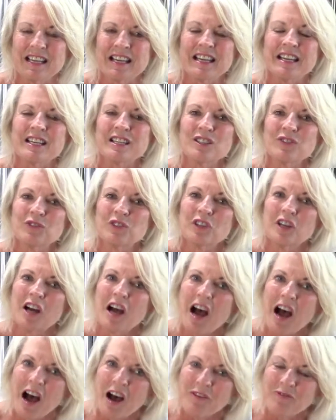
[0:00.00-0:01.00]
is for
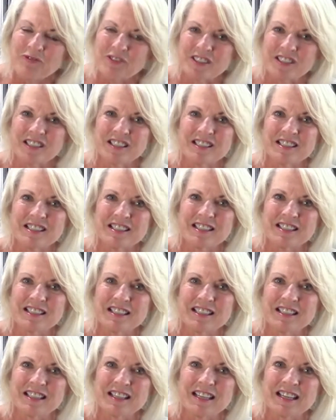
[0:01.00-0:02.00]
confidence,
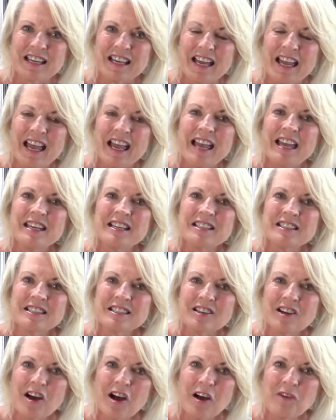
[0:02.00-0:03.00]
and it's
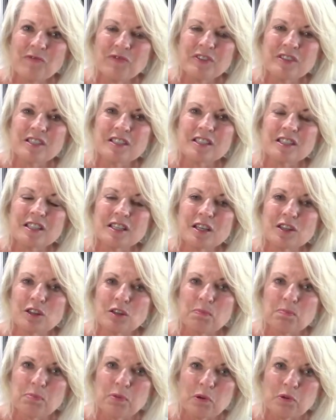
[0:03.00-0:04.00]
confidence in the
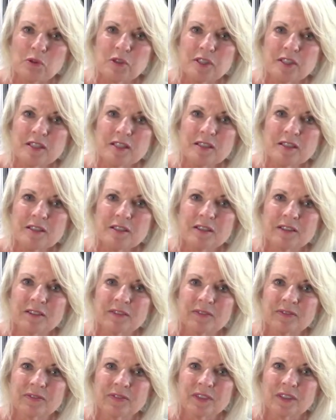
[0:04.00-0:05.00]
person
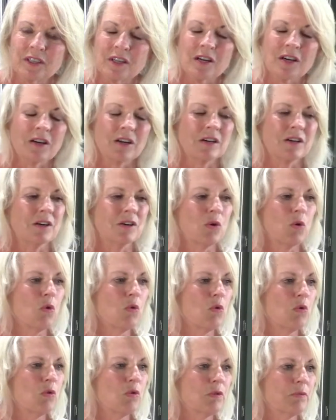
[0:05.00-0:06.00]

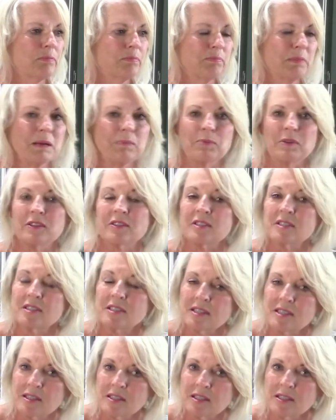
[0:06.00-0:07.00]
or maybe the
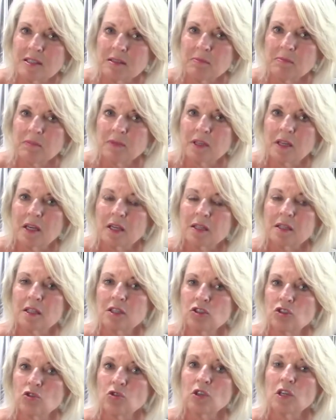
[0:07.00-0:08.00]
system
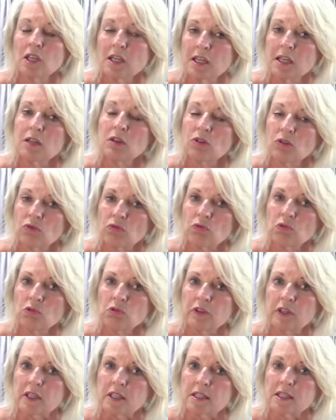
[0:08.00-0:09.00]
that you can get through
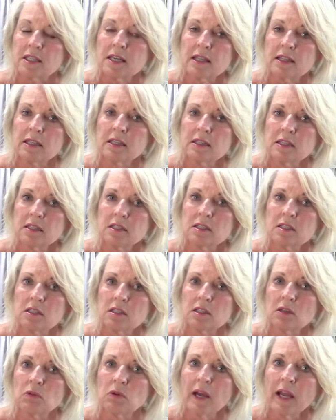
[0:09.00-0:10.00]
this. And I think this is
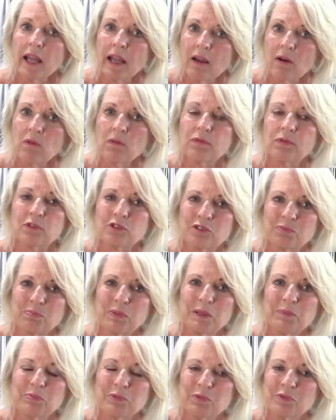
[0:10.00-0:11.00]
so helpful to
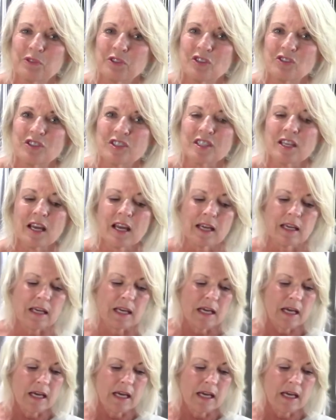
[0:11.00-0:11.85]
people when you say,